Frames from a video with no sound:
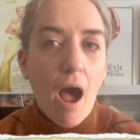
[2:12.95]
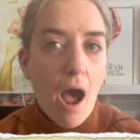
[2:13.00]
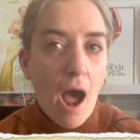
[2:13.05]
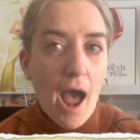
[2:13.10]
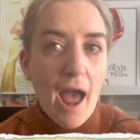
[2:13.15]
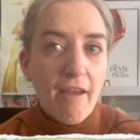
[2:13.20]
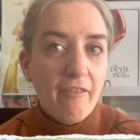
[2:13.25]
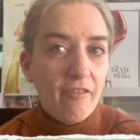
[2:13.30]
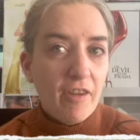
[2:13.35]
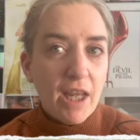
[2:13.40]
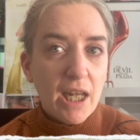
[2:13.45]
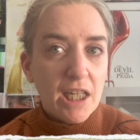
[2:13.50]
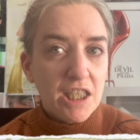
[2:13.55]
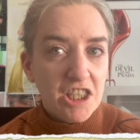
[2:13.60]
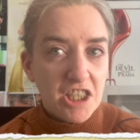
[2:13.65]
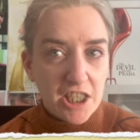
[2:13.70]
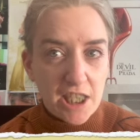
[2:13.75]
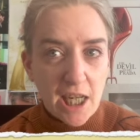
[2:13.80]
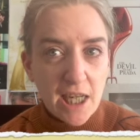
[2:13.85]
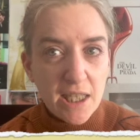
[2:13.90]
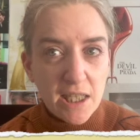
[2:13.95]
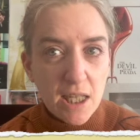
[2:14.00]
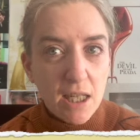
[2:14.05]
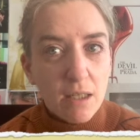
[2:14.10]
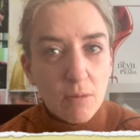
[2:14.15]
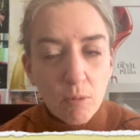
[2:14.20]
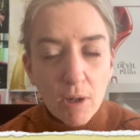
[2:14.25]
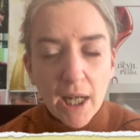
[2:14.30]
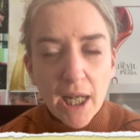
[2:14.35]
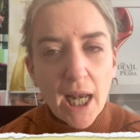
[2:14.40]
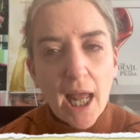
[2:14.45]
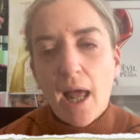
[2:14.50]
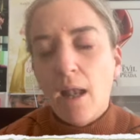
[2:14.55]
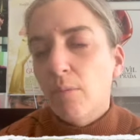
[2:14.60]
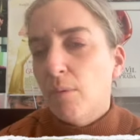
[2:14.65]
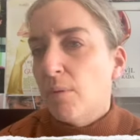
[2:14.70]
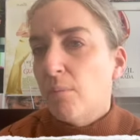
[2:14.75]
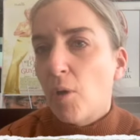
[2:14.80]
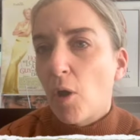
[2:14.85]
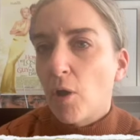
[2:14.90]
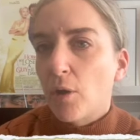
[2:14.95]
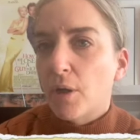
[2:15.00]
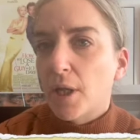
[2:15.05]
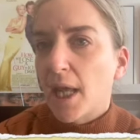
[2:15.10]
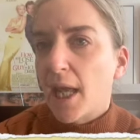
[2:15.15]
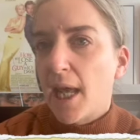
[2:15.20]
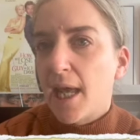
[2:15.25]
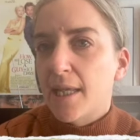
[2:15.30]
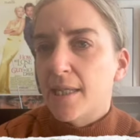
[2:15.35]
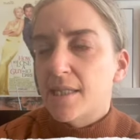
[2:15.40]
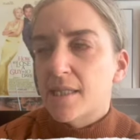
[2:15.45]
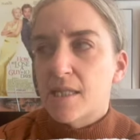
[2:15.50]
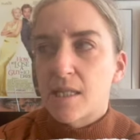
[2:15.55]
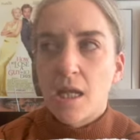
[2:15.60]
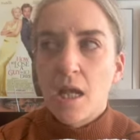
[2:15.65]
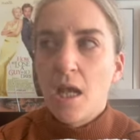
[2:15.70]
I feel cheated when an album only has